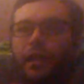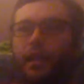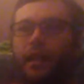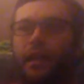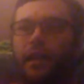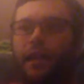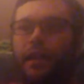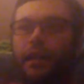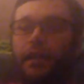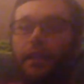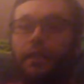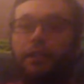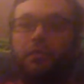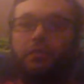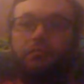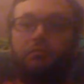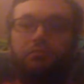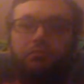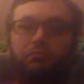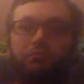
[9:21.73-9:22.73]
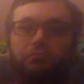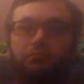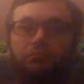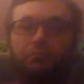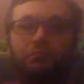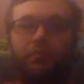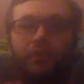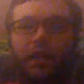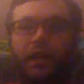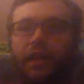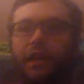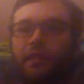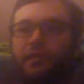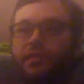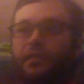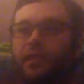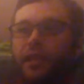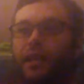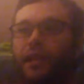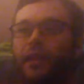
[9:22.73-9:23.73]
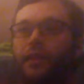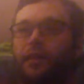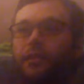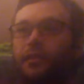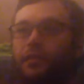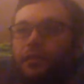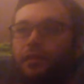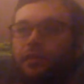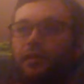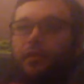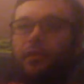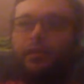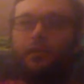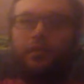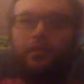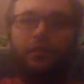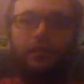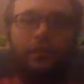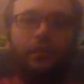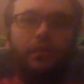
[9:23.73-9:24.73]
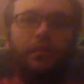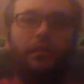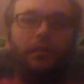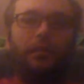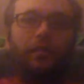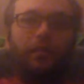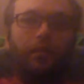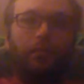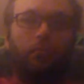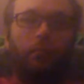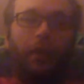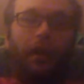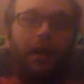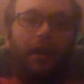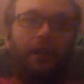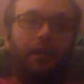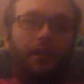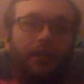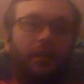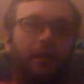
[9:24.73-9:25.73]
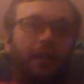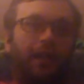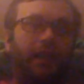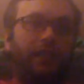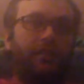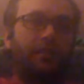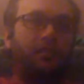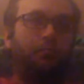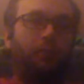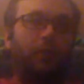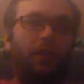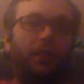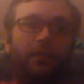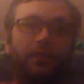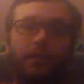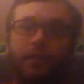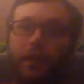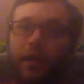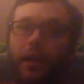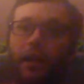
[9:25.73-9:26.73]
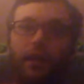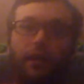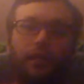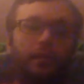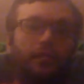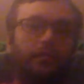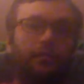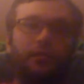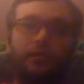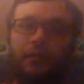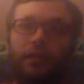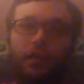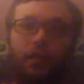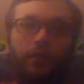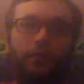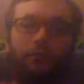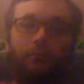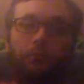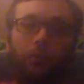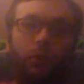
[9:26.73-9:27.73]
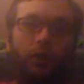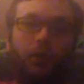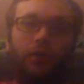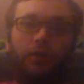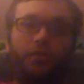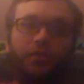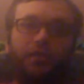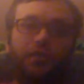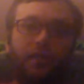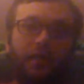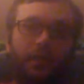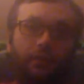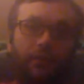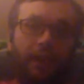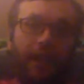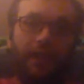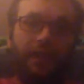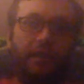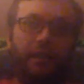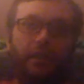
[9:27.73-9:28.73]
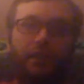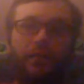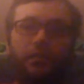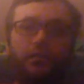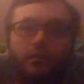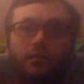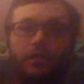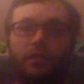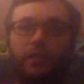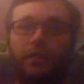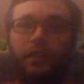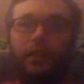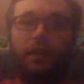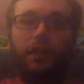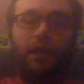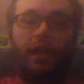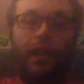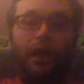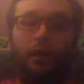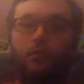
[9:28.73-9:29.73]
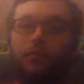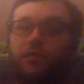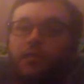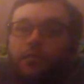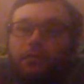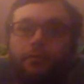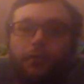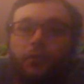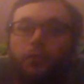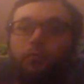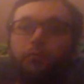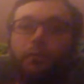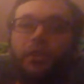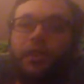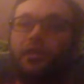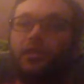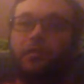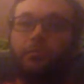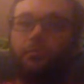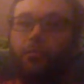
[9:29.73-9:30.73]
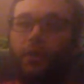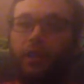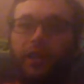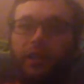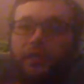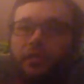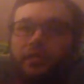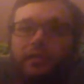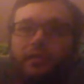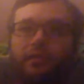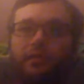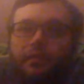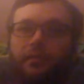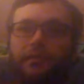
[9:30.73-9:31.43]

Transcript: And I gotta say, by the next month of March of that year, I was in for a big surprise.